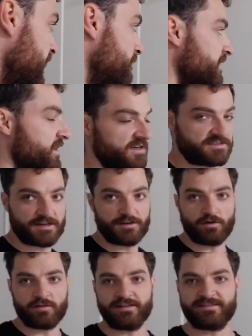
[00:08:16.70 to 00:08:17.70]
And because I
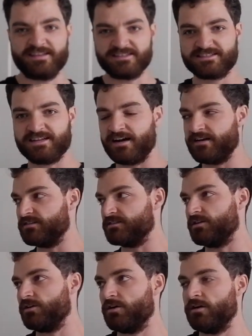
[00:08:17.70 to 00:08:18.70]
know that this side is
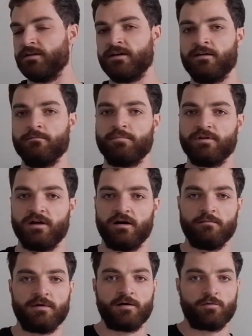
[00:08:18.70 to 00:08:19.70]
good and
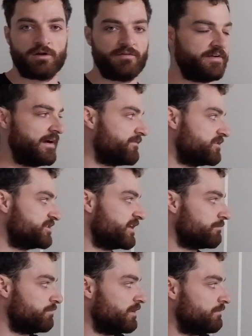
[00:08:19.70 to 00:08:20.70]
plumb, I won't even have to
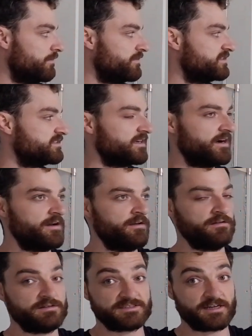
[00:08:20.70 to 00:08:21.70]
check plumb on this side.
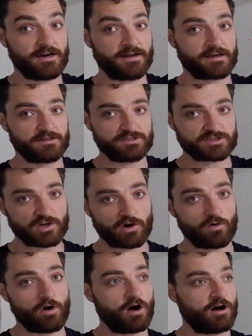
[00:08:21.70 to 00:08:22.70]
I can just
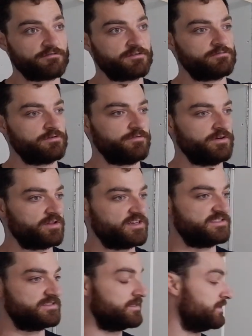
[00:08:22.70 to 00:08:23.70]
go off the reveal I
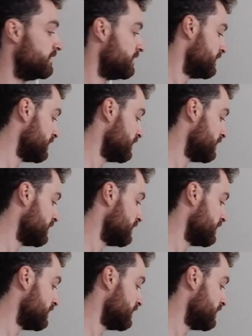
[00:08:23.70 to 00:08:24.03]
see.